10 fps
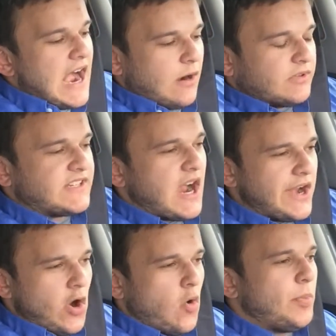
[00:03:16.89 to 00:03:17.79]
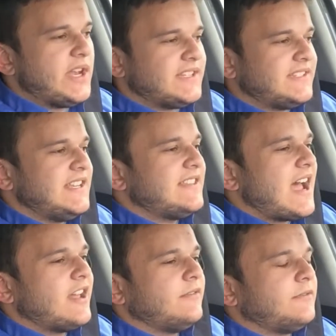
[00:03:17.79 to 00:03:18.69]
I was kind of hoping to see
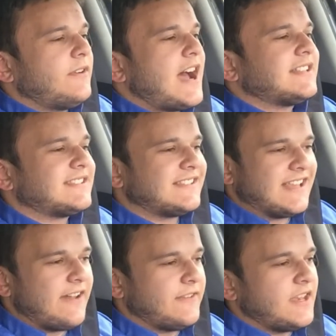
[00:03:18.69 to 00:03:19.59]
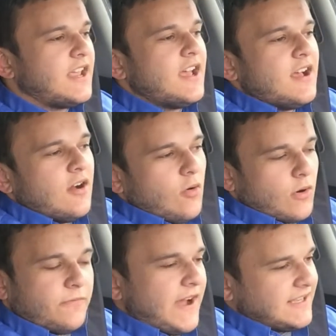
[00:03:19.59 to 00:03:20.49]
that in Fast 7
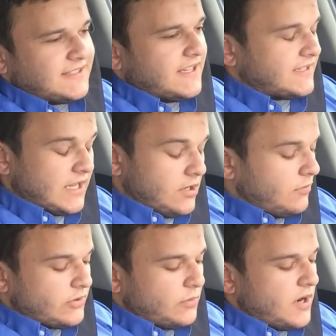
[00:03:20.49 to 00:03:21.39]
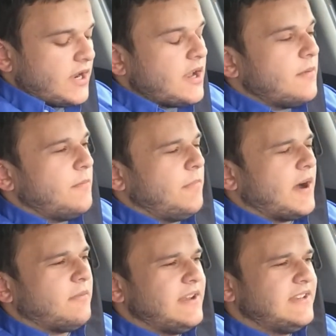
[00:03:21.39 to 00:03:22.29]
or Fast 6, I don't know which one,
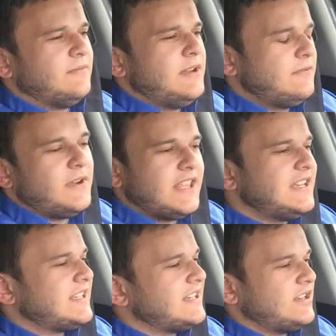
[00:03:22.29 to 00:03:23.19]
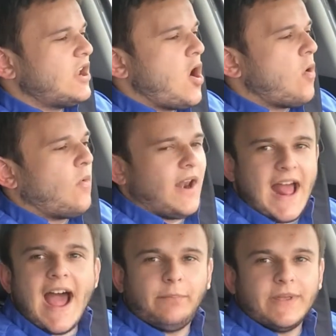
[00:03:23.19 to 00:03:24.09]
but we really didn't know what
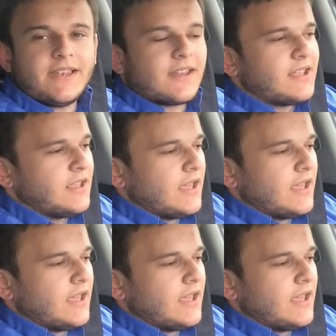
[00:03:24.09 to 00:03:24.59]
happened.